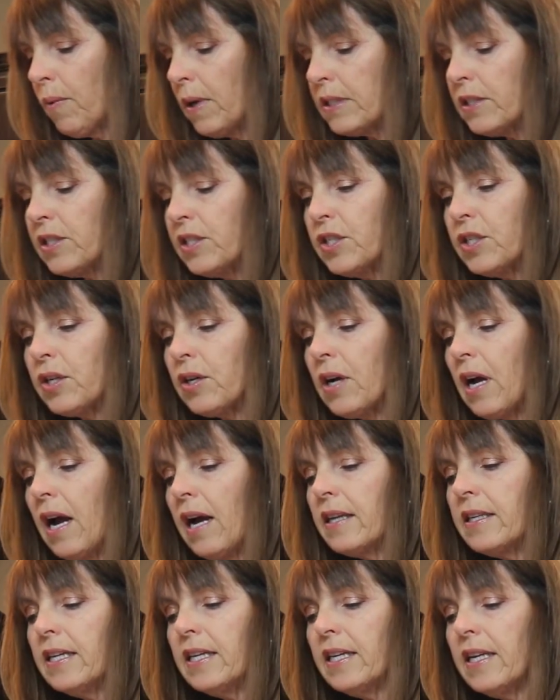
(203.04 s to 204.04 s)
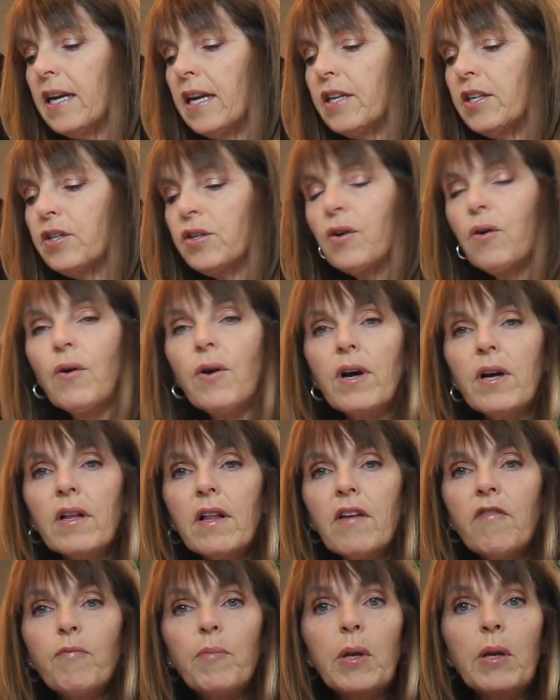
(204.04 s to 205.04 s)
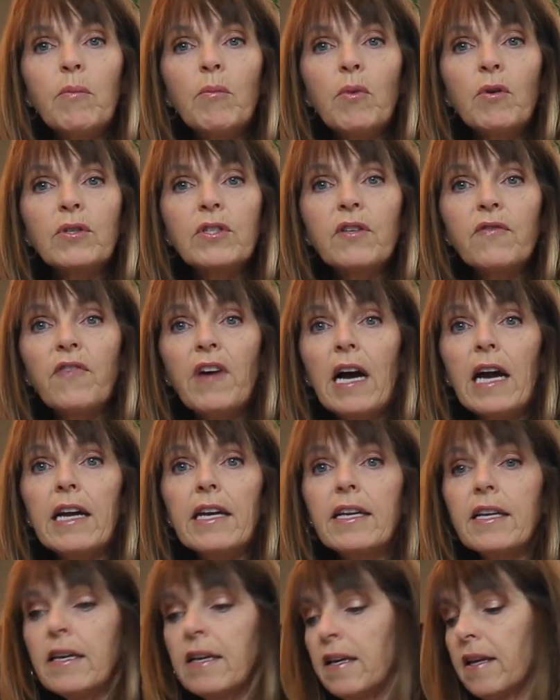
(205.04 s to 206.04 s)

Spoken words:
once your honey and your oil have been emulsified,